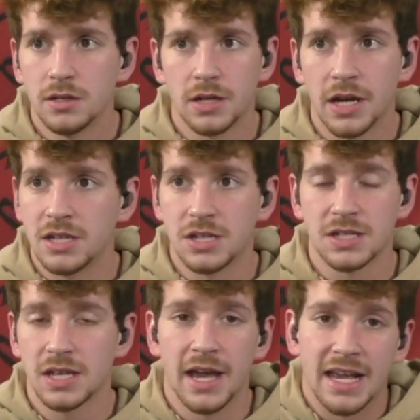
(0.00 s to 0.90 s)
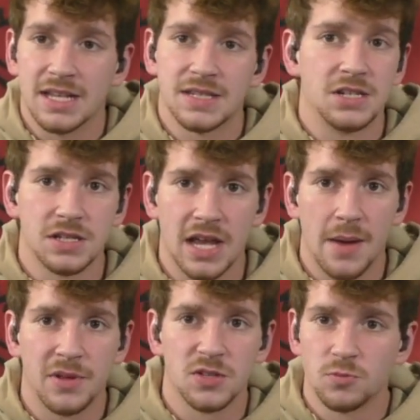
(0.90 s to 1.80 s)
I guess that just
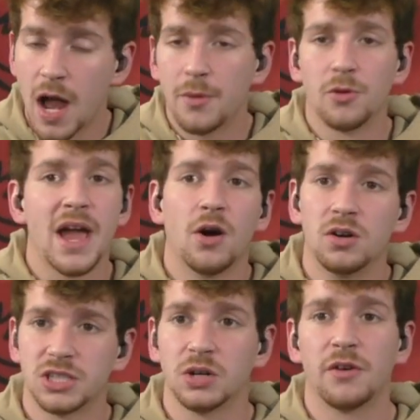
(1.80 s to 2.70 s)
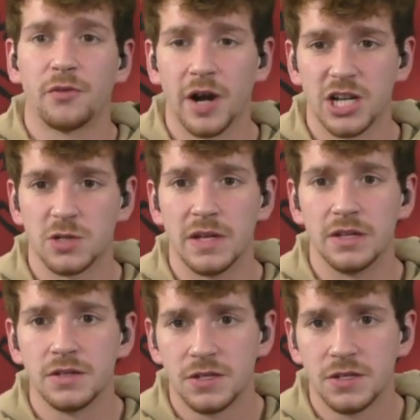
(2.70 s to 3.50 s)
happens. Robert Wright, also a freshman.